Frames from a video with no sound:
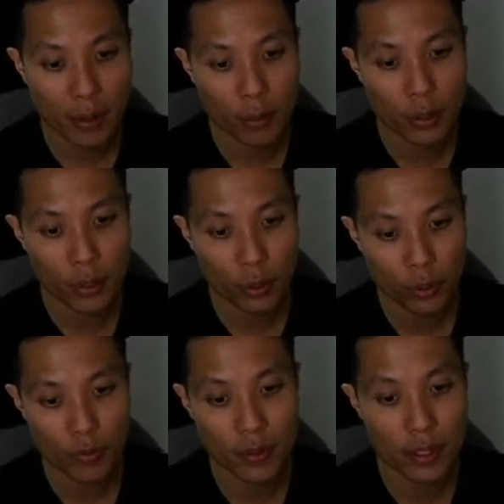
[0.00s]
which goes
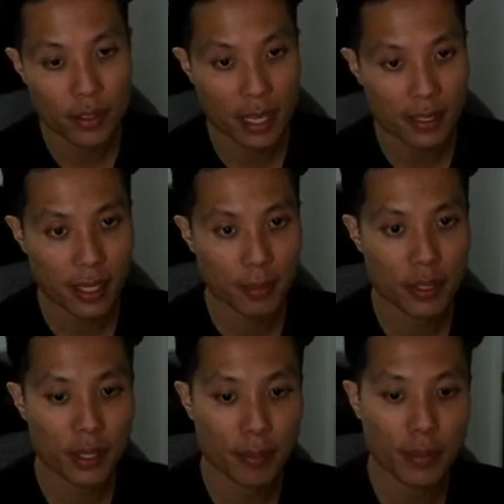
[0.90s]
with this accept
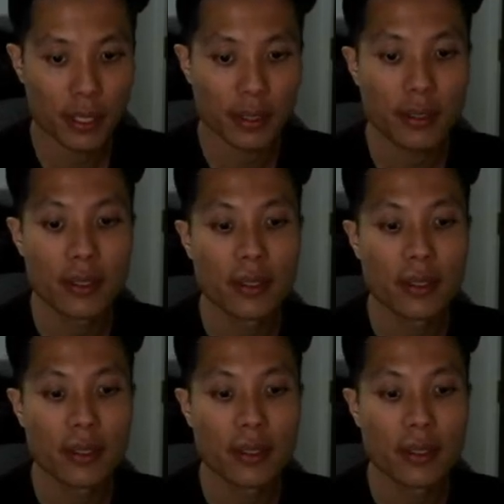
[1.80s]
statement.